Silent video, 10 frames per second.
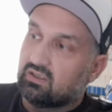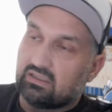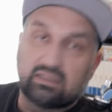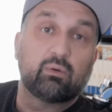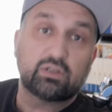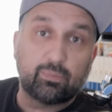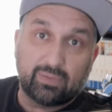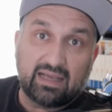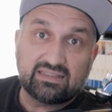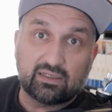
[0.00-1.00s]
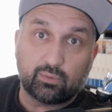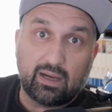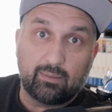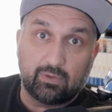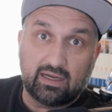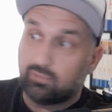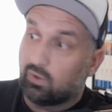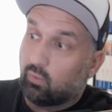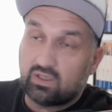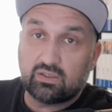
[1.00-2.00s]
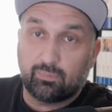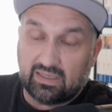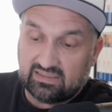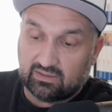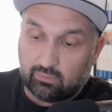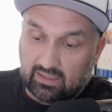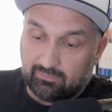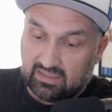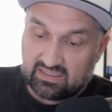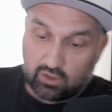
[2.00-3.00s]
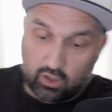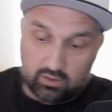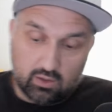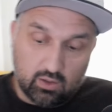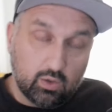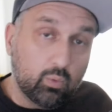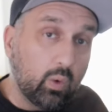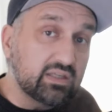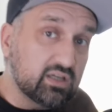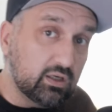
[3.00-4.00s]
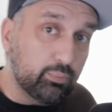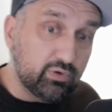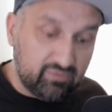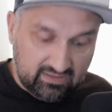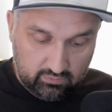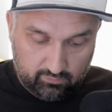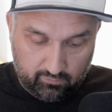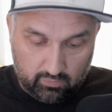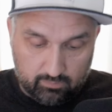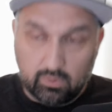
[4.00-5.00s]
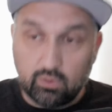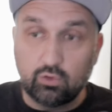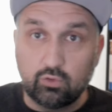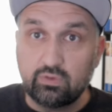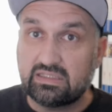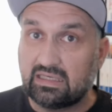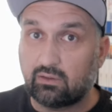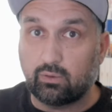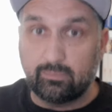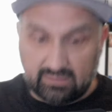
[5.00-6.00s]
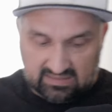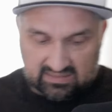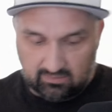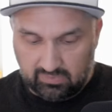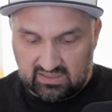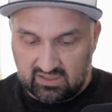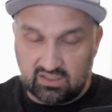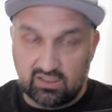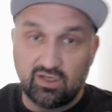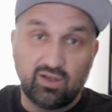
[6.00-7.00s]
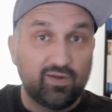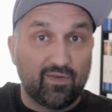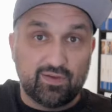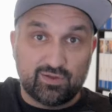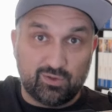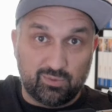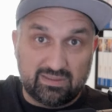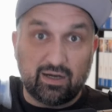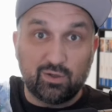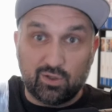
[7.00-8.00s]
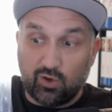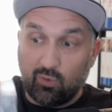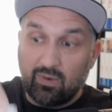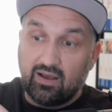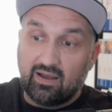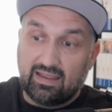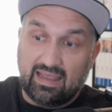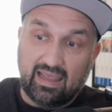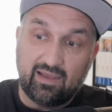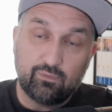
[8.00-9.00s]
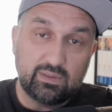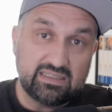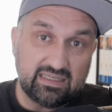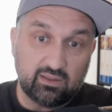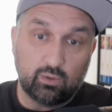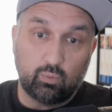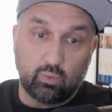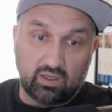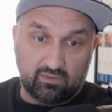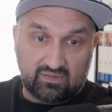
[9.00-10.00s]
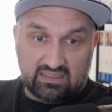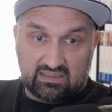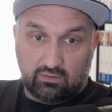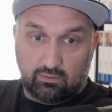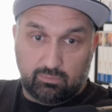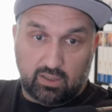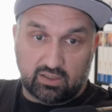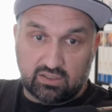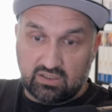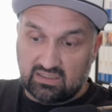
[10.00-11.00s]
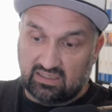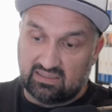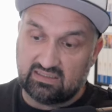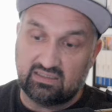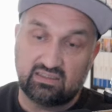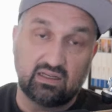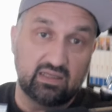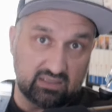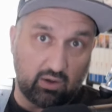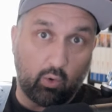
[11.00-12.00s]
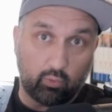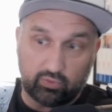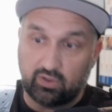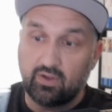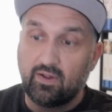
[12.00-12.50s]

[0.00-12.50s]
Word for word: There was a plastic wrap, right? But once the plastic wrap is gone, what's gonna prevent you from losing or mixing pieces? So there you go. Every single one of these little boxes has its own